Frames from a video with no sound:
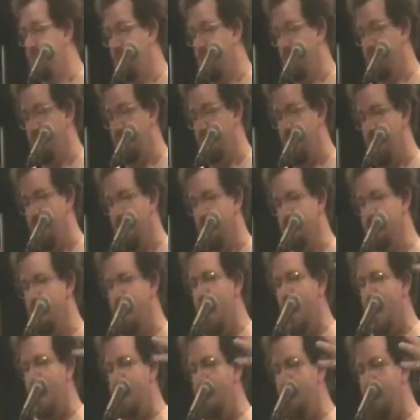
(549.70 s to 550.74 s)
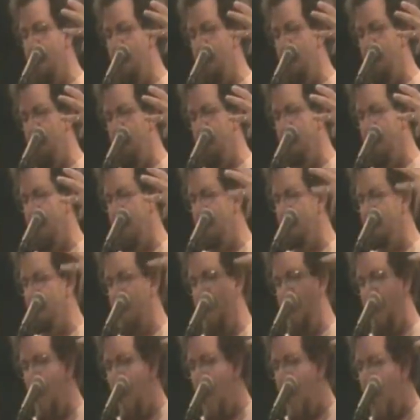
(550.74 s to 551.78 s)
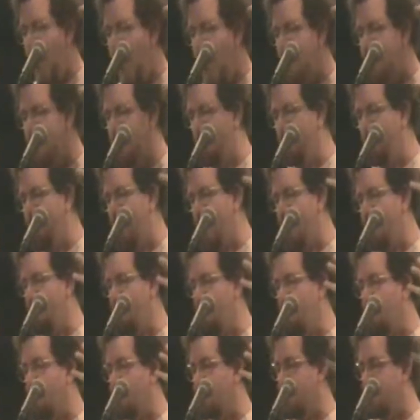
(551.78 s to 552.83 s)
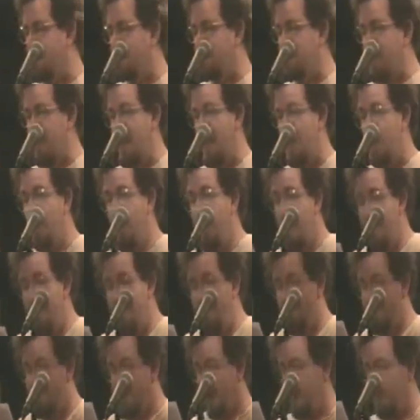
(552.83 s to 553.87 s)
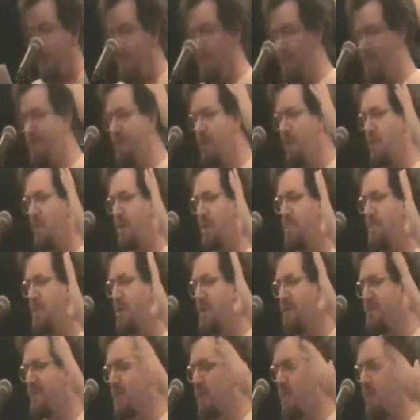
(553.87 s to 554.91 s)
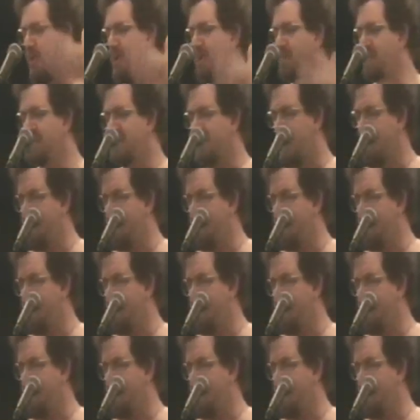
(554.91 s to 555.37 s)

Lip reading: between us and the polar bears. I yelled at everyone that a giant wave is coming. Before we moved, the water was